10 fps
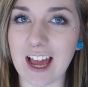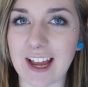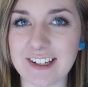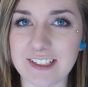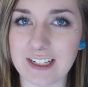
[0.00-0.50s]

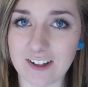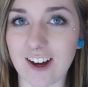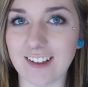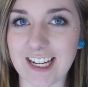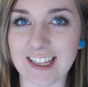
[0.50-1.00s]
I did
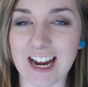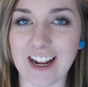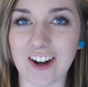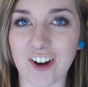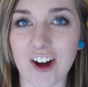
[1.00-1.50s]
not like that
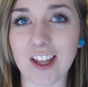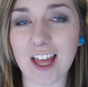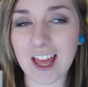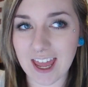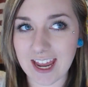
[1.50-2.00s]
at all.
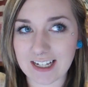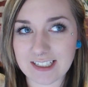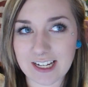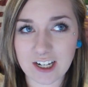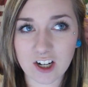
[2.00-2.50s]

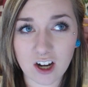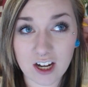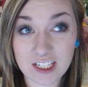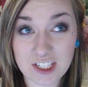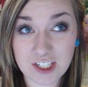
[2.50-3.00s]
And it
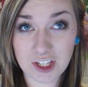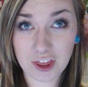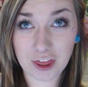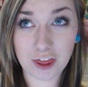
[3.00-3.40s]
cost